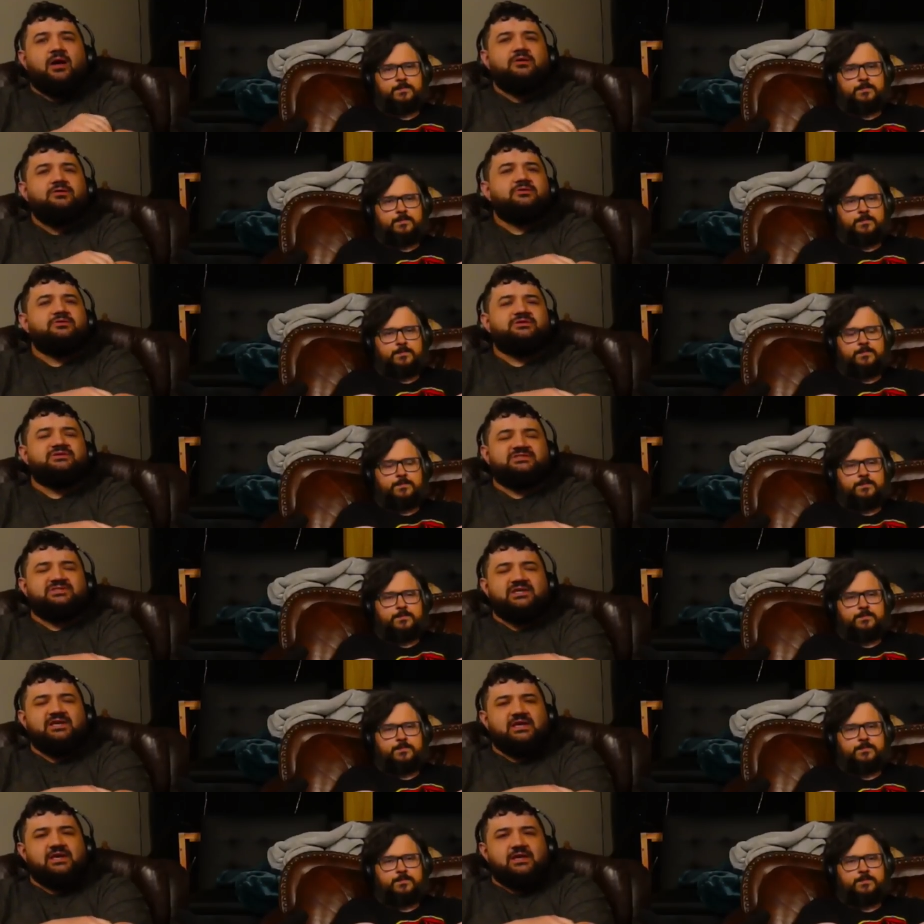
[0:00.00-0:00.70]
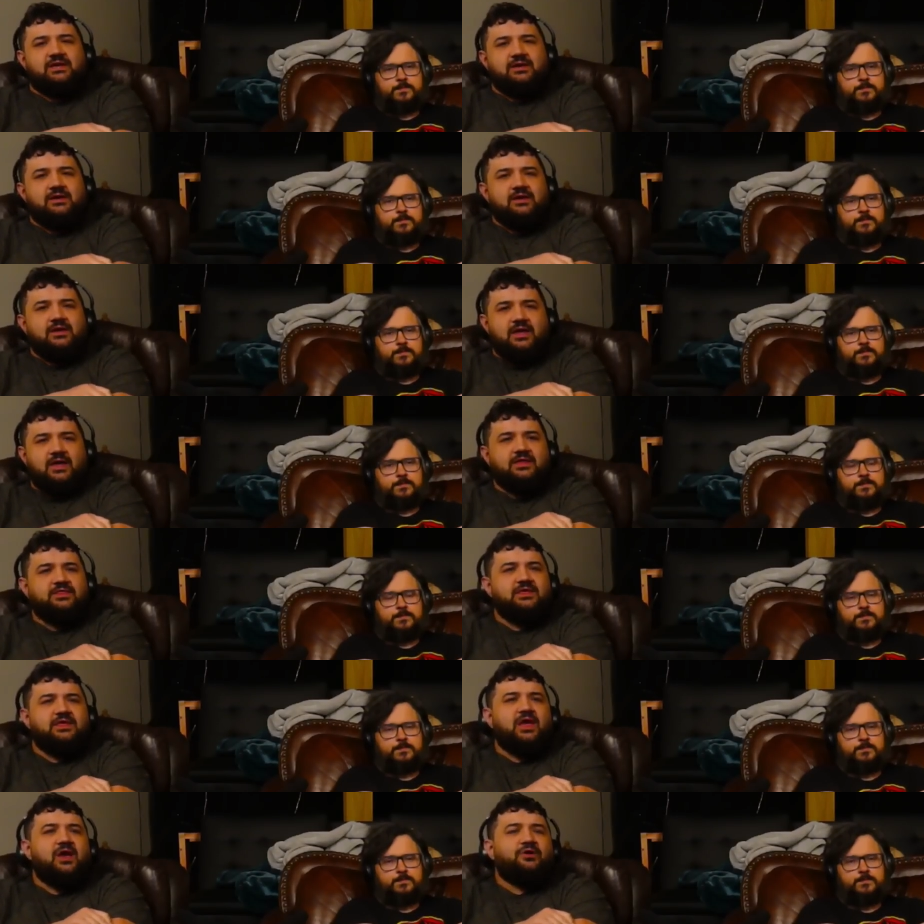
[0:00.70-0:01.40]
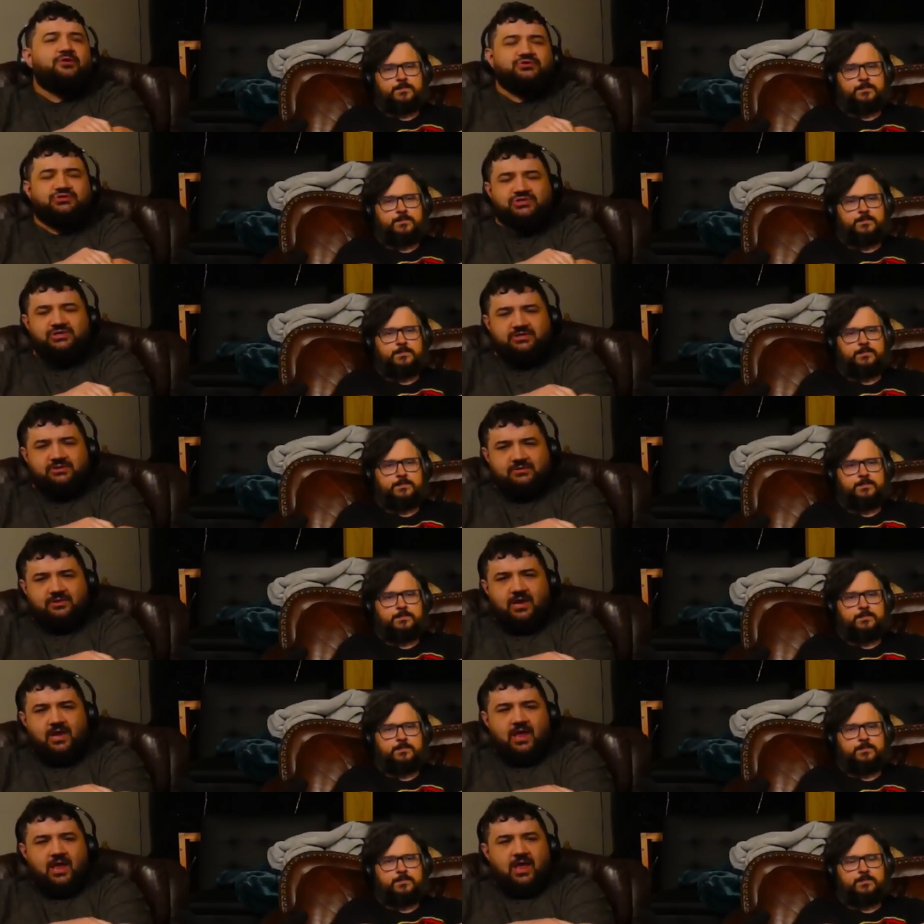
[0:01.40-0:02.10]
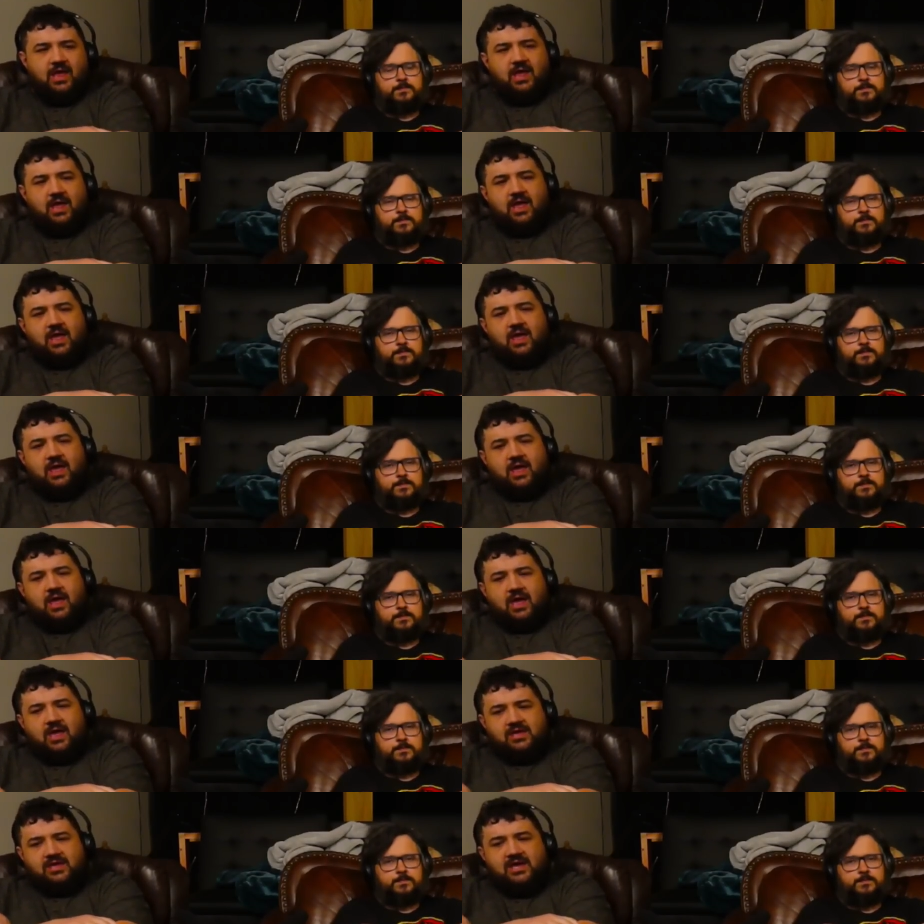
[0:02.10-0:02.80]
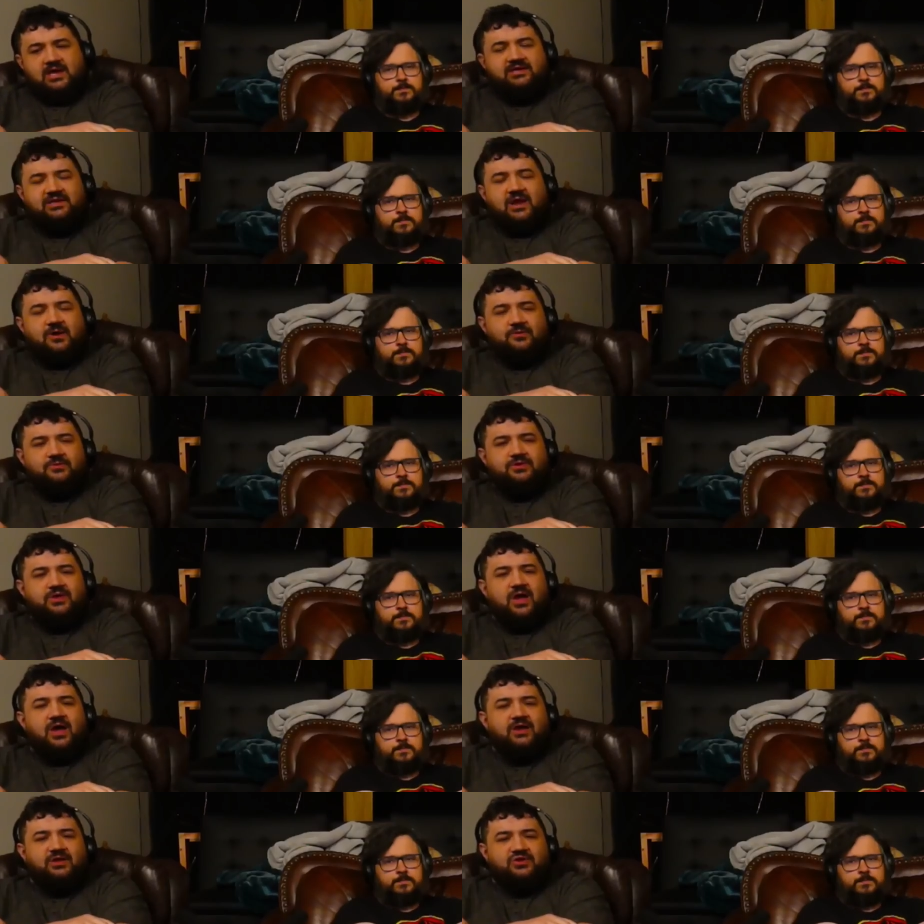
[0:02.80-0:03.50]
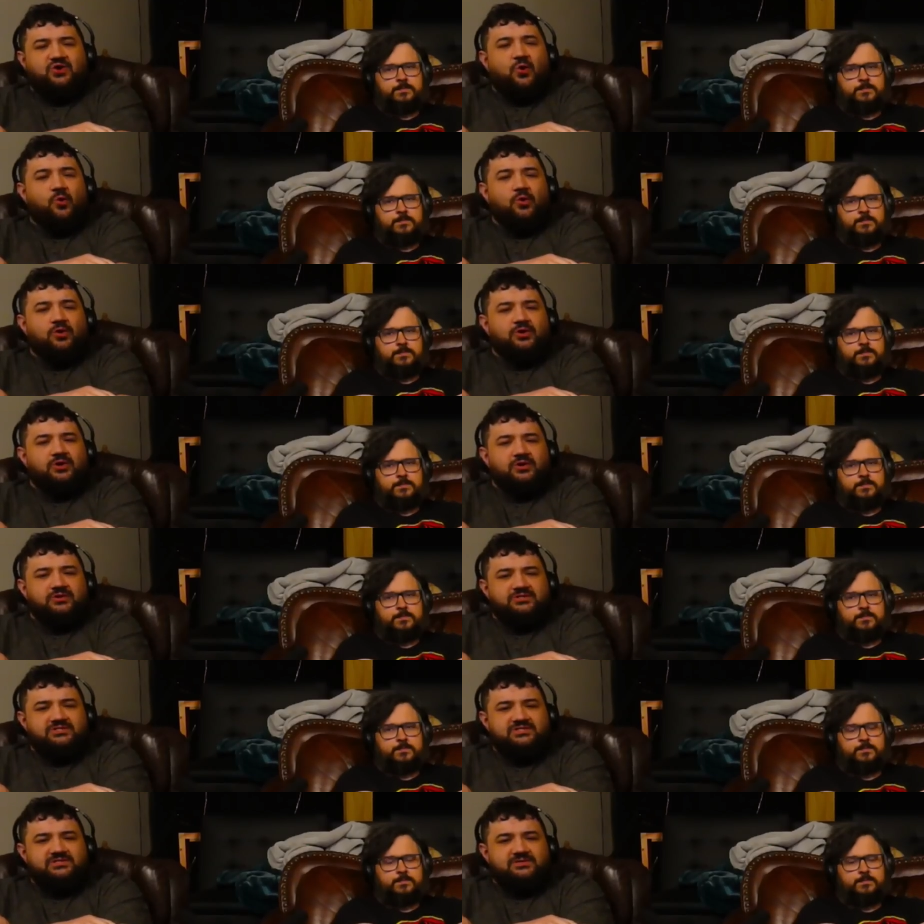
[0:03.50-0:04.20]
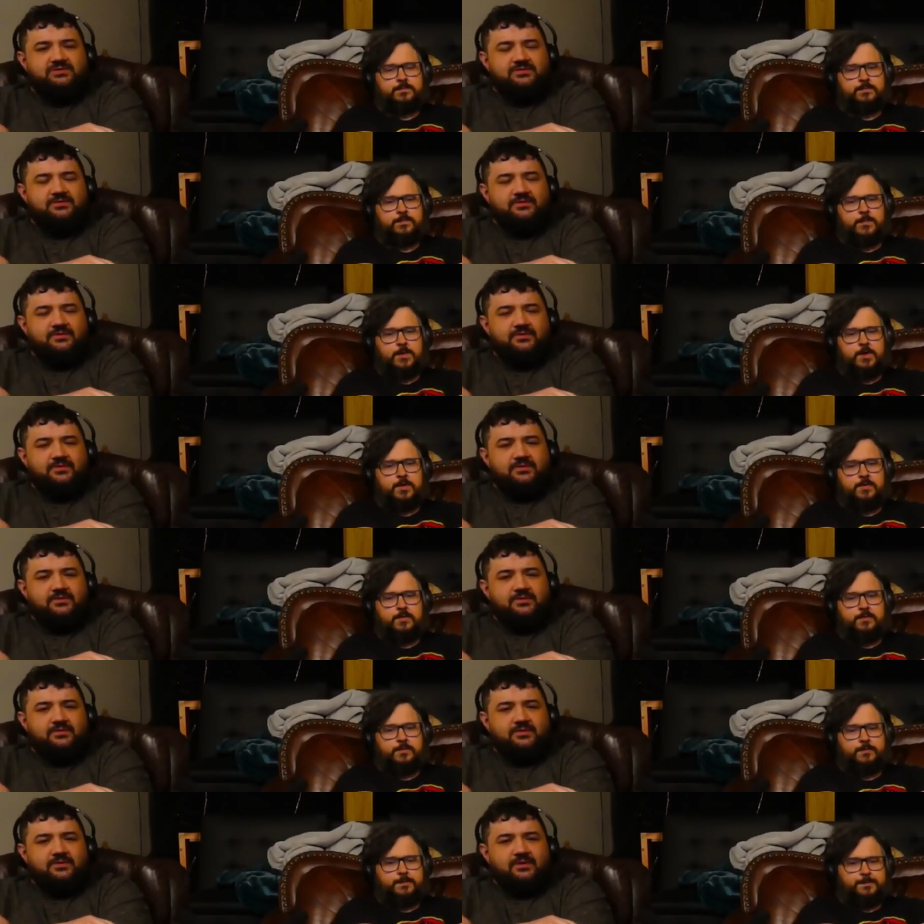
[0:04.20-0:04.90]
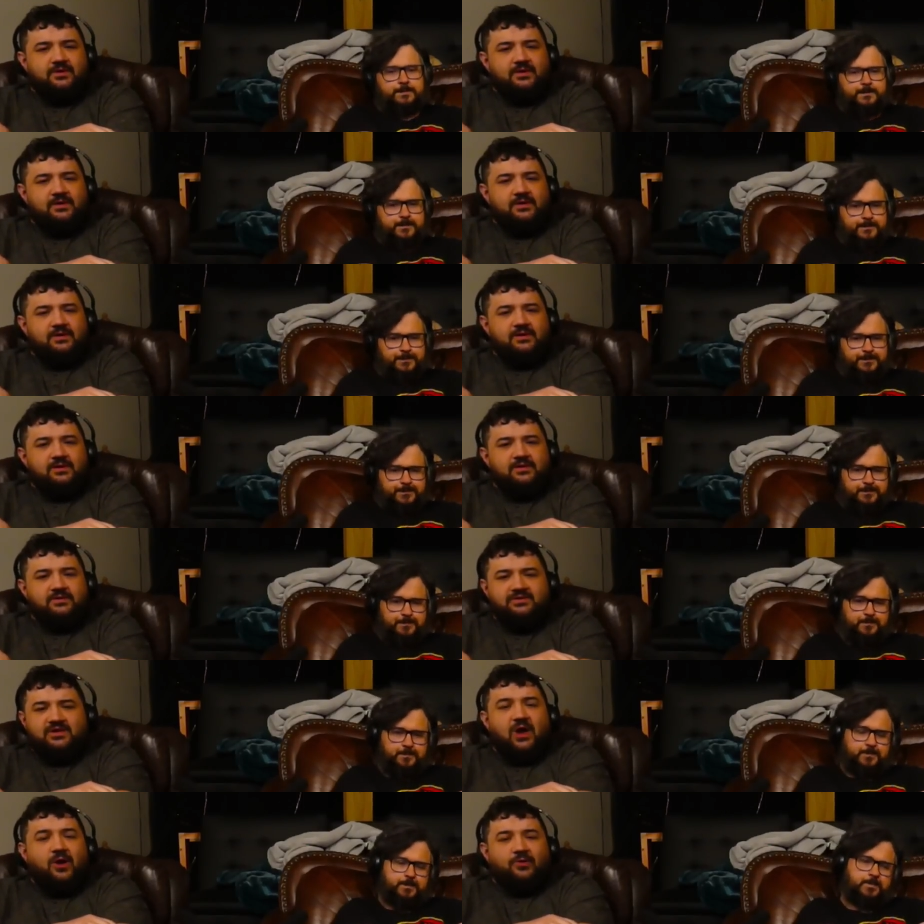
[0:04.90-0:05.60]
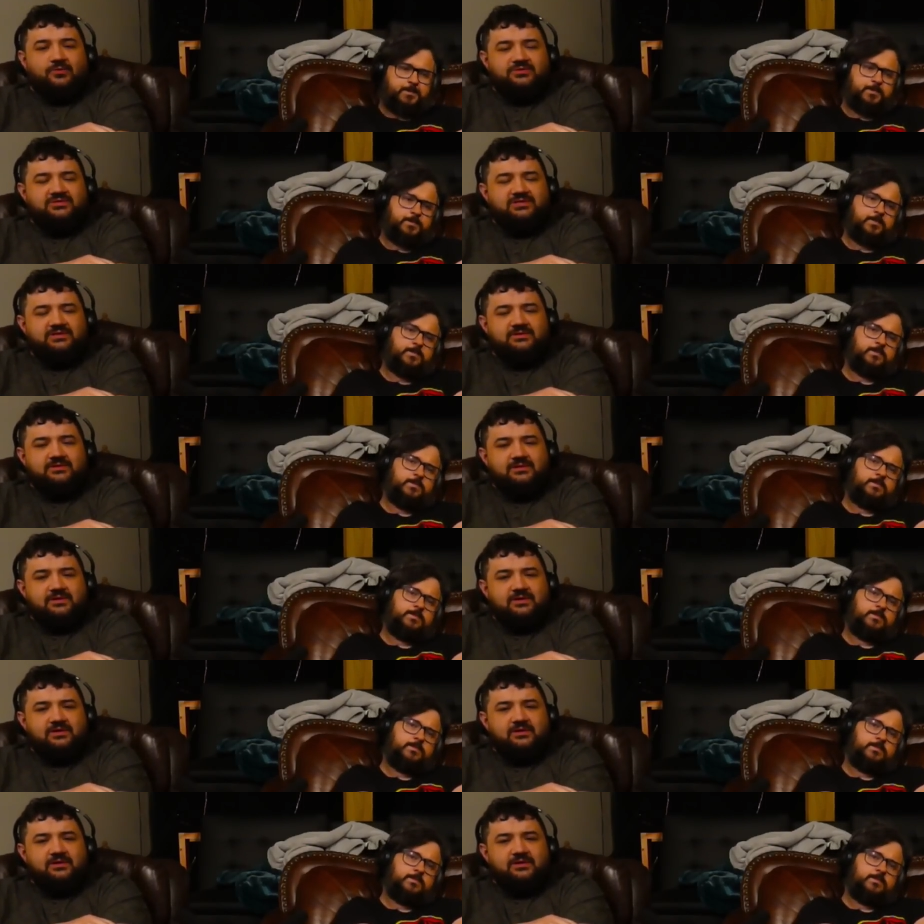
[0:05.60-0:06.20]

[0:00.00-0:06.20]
Speaker 1: under the sea, in the ocean, you don't cut corners. No. Don't.